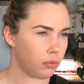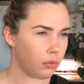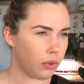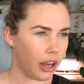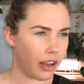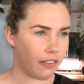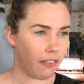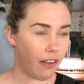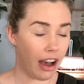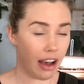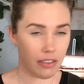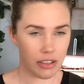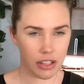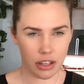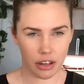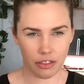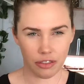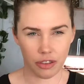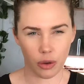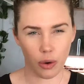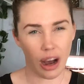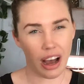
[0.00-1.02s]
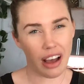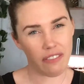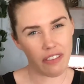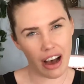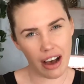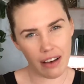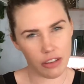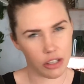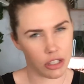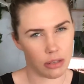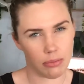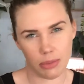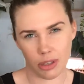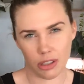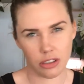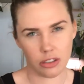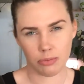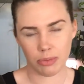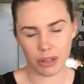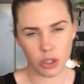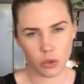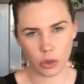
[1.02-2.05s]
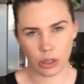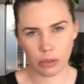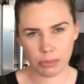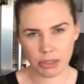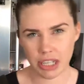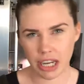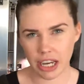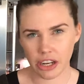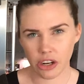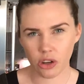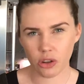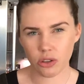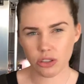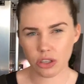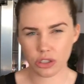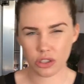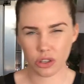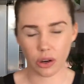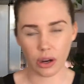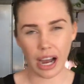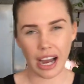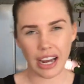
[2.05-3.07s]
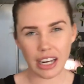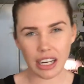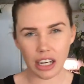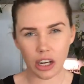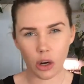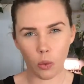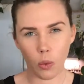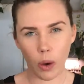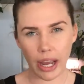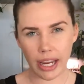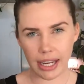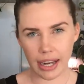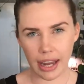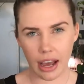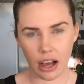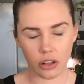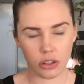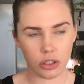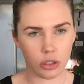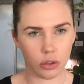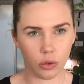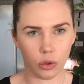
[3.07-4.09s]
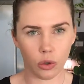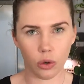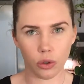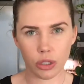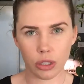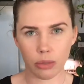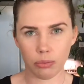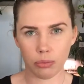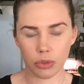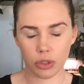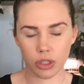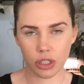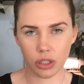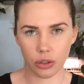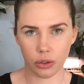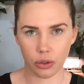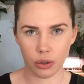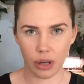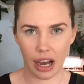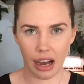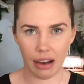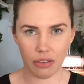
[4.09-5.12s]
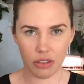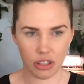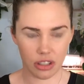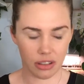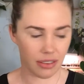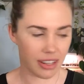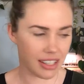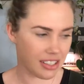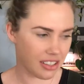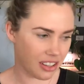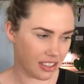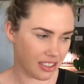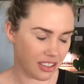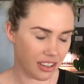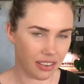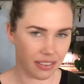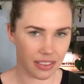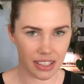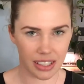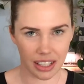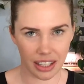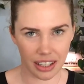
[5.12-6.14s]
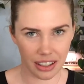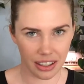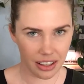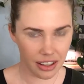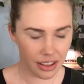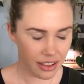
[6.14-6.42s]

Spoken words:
I've harvested a few. I've harvested most of my sweet potatoes, so I kind of need to wait now till autumn to harvest the rest, because obviously